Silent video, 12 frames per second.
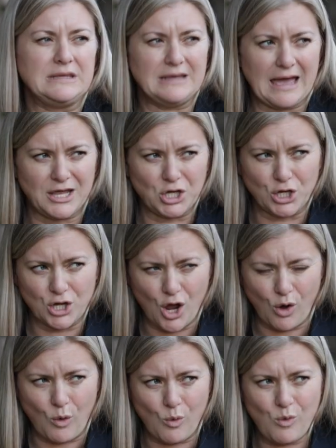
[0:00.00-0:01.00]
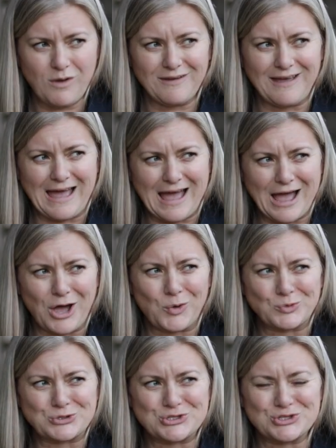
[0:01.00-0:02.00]
yet know
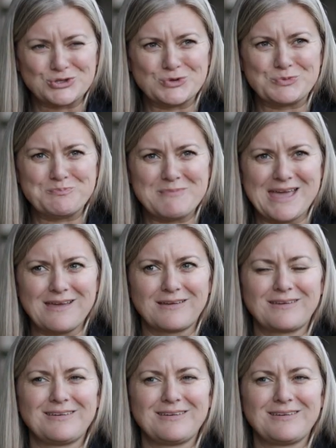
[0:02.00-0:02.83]
how to make